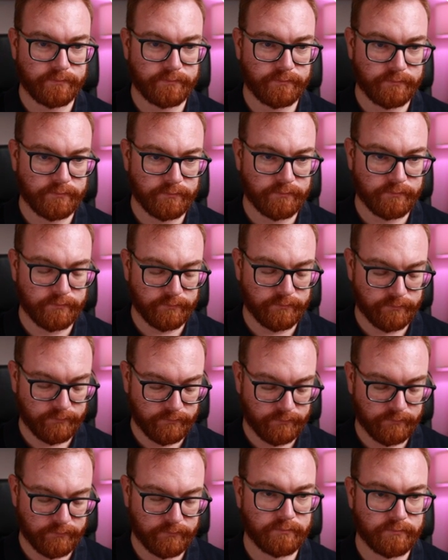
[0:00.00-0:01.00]

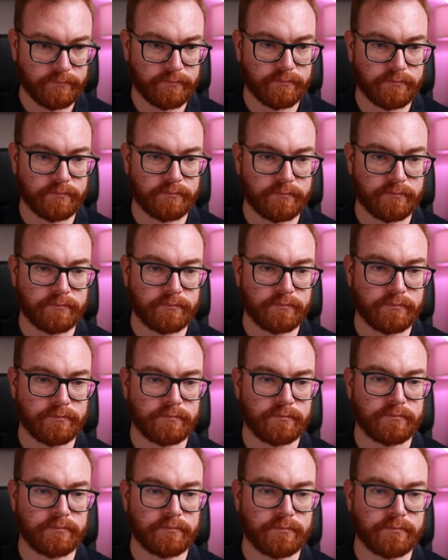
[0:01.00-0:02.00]

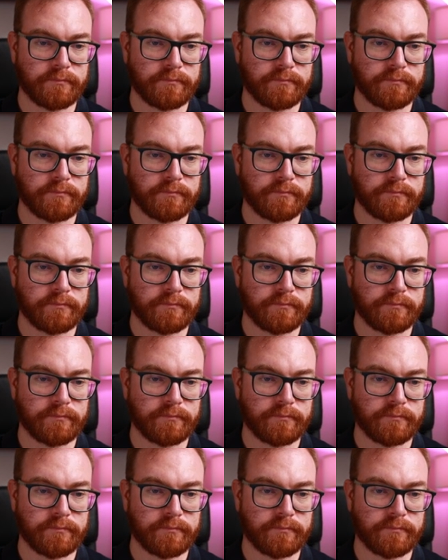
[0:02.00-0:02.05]
Nobody speaks.